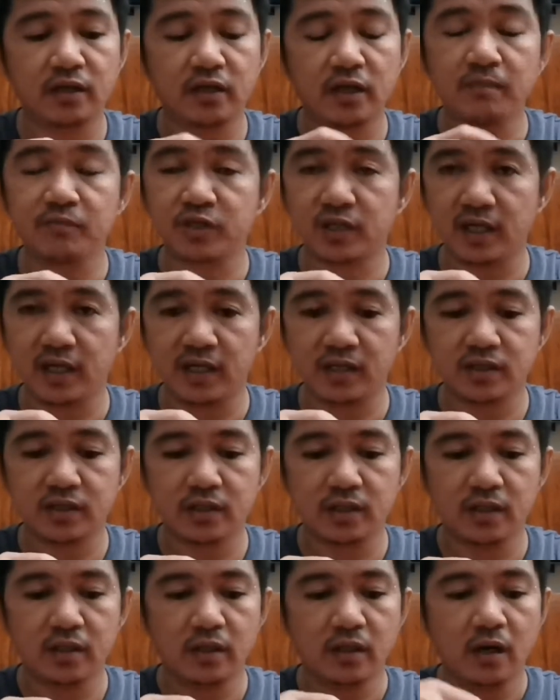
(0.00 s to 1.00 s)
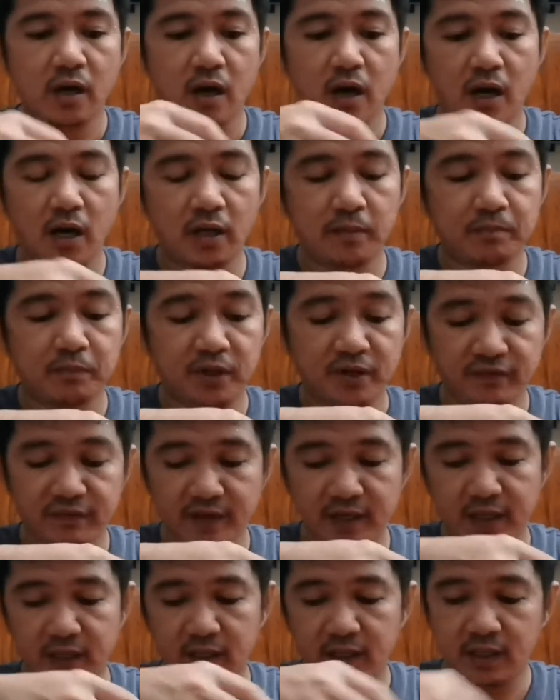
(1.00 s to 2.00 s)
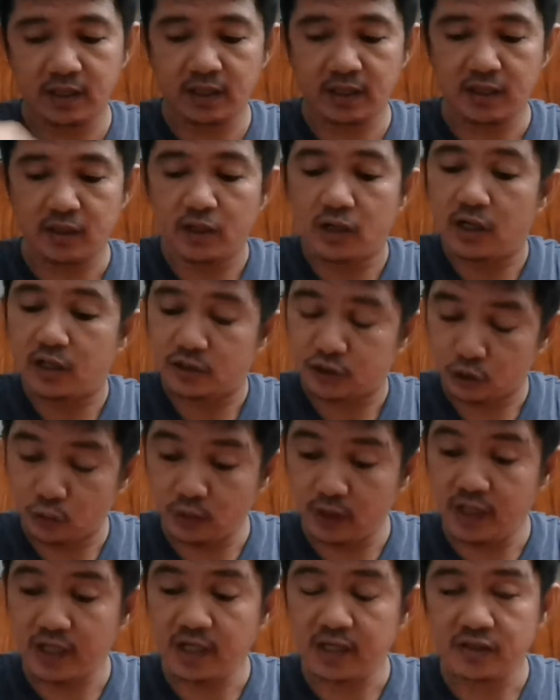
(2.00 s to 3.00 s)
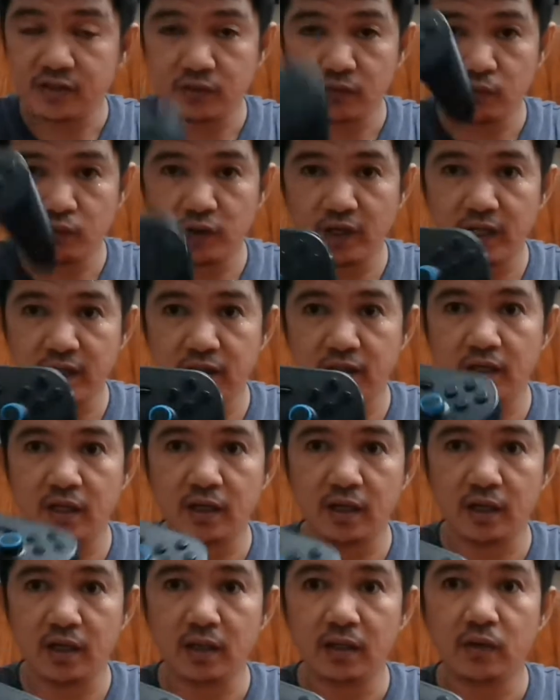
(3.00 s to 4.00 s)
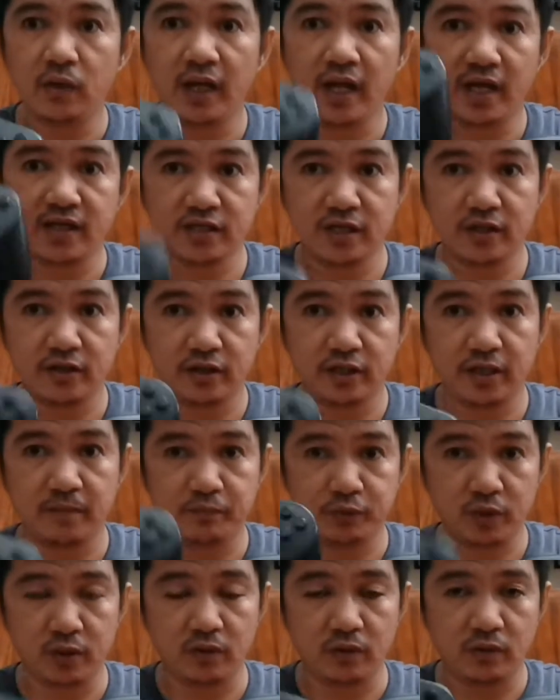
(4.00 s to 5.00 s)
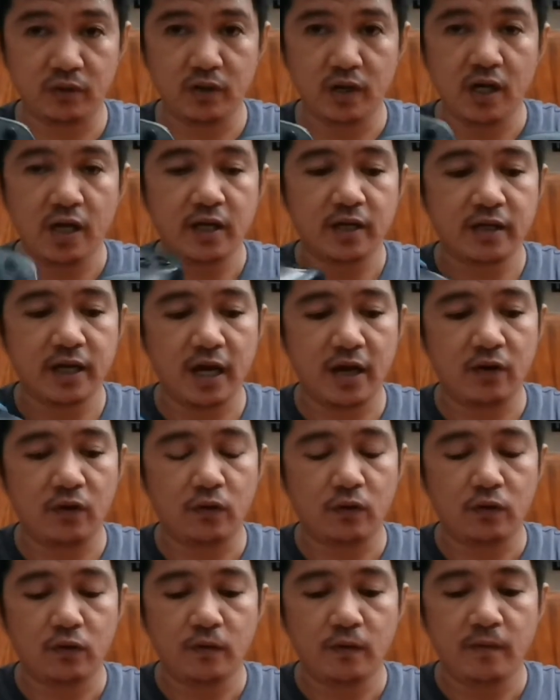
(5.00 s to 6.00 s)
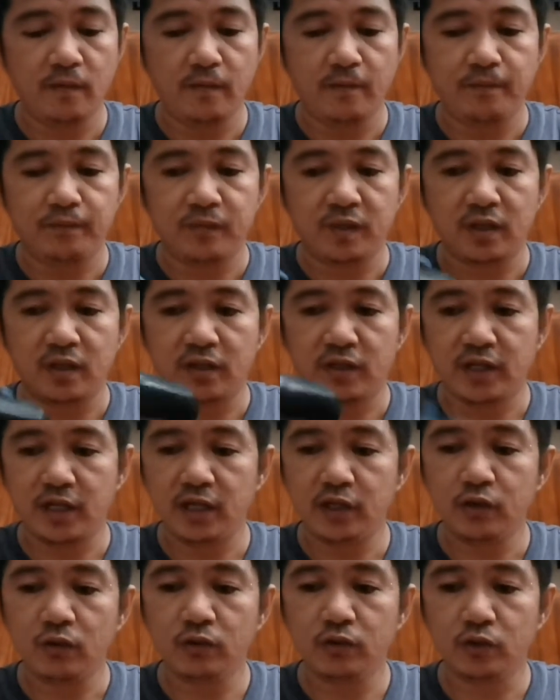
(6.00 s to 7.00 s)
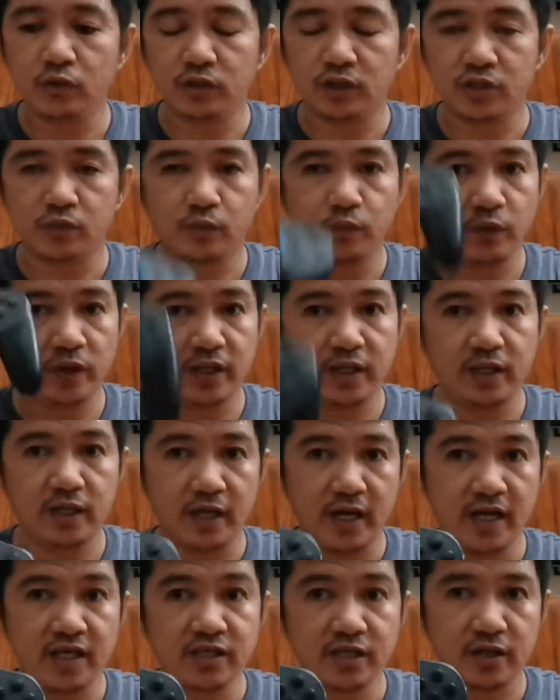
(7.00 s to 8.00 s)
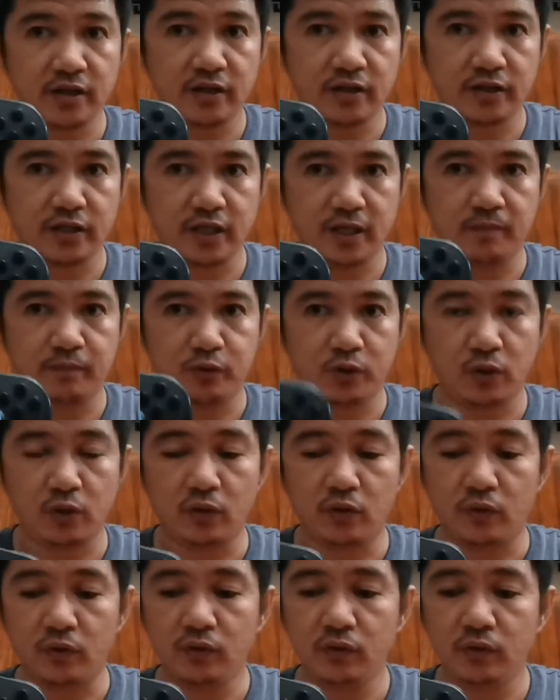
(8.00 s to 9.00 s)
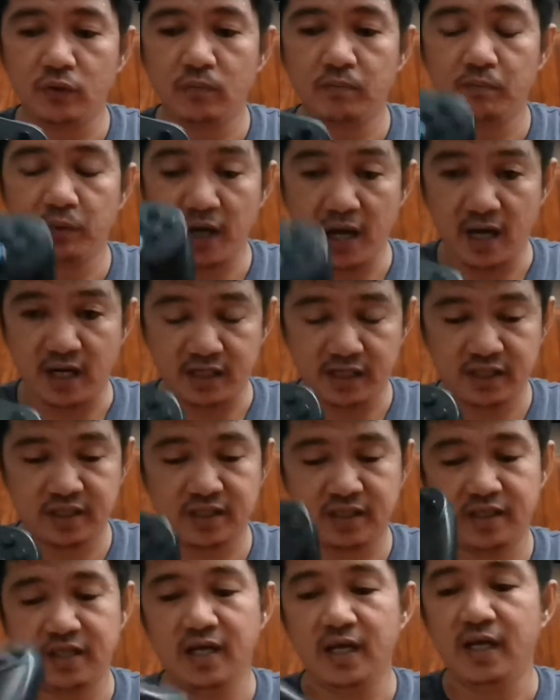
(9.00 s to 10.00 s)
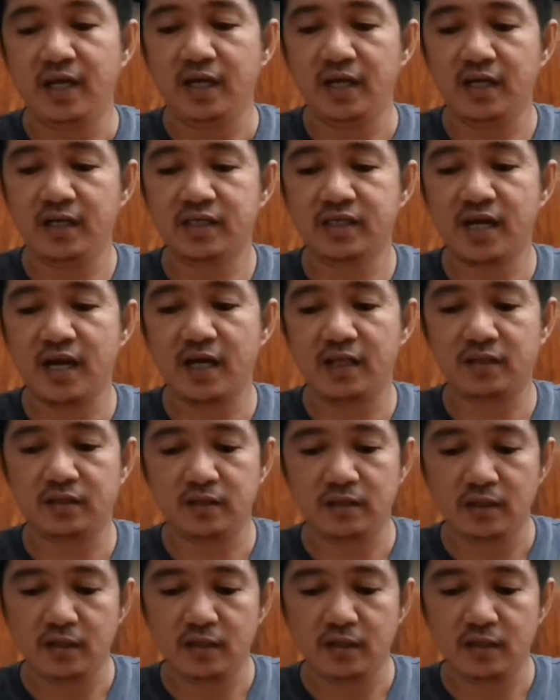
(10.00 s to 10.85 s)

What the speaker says: thumbsticks are perfect. So is with the SN30 Pro. Now, the thing you'll notice with the SN30 Pro Plus is that